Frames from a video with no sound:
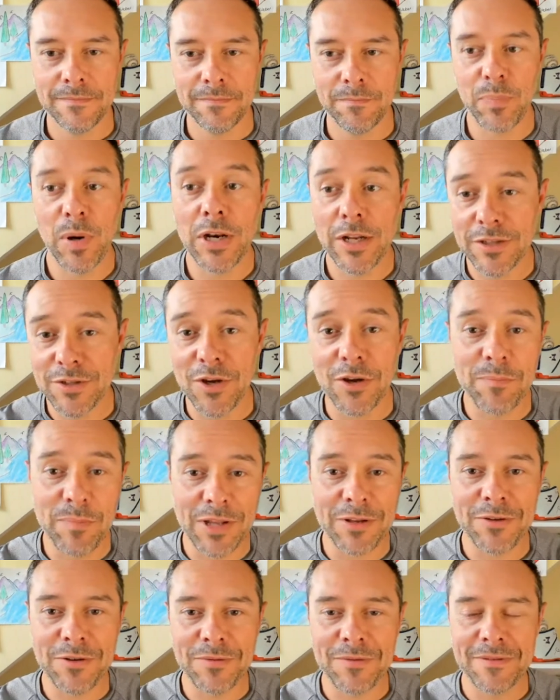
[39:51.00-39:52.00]

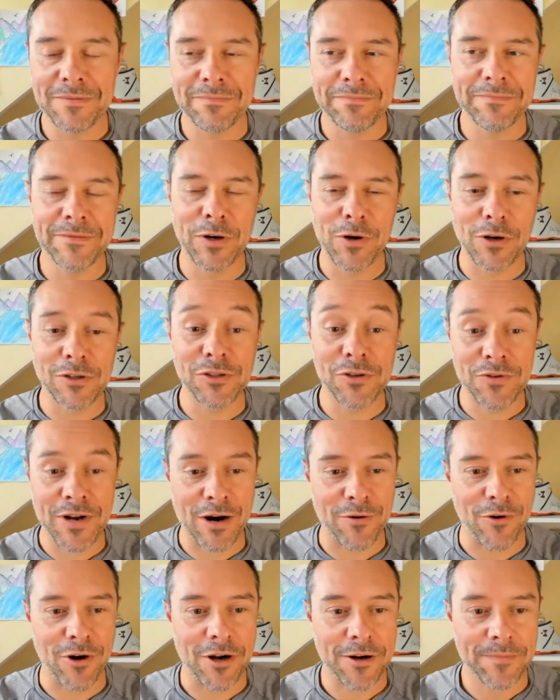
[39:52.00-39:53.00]
But you're also
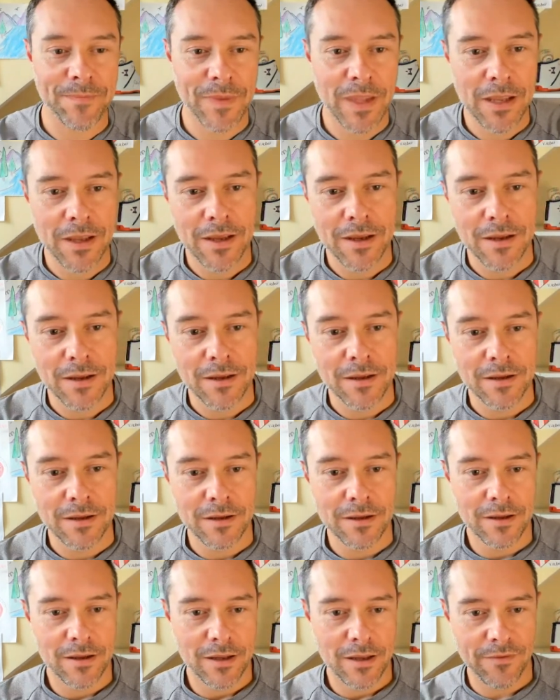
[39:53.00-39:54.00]
not wrong.
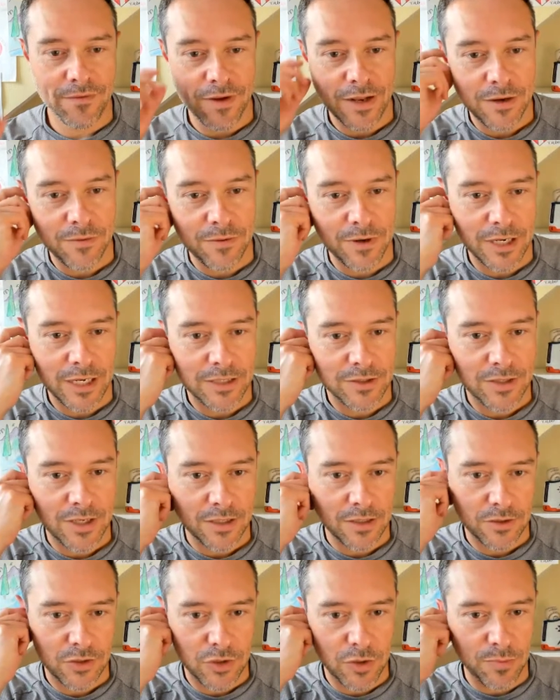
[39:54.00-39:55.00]
If anyone has
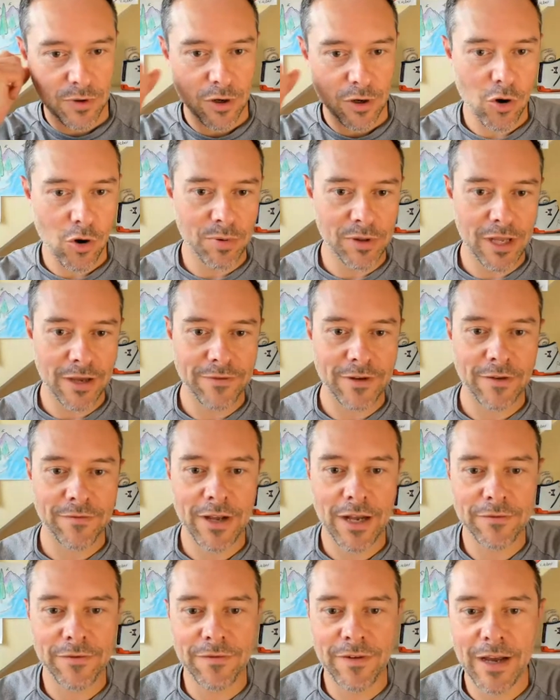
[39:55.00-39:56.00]
super rare hope left, I've
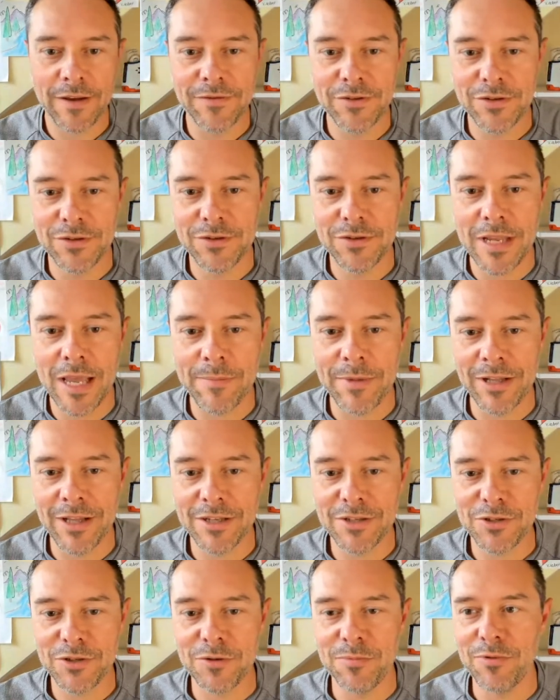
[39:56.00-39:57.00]
got 5
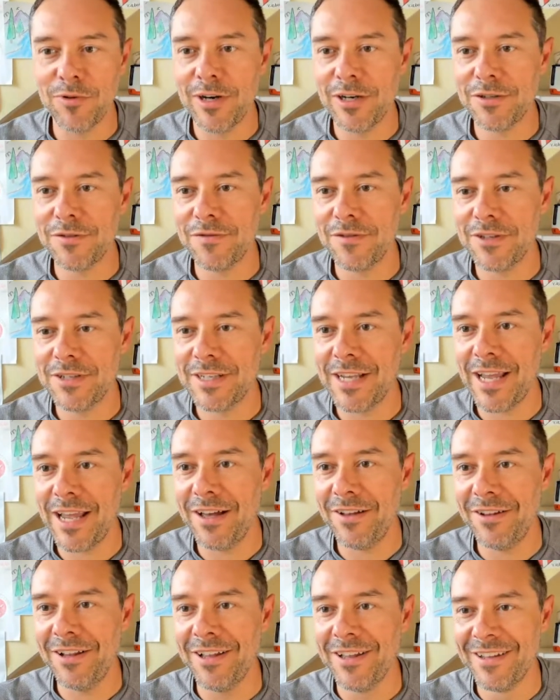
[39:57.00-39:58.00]
MLS super rares for
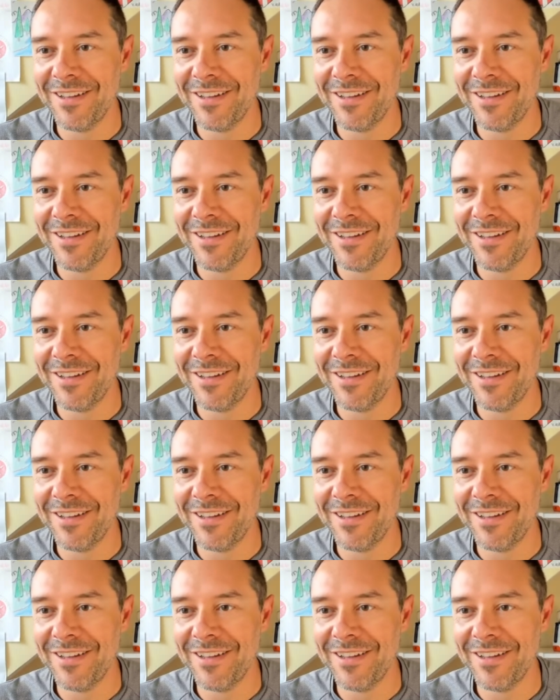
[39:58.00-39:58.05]
sale.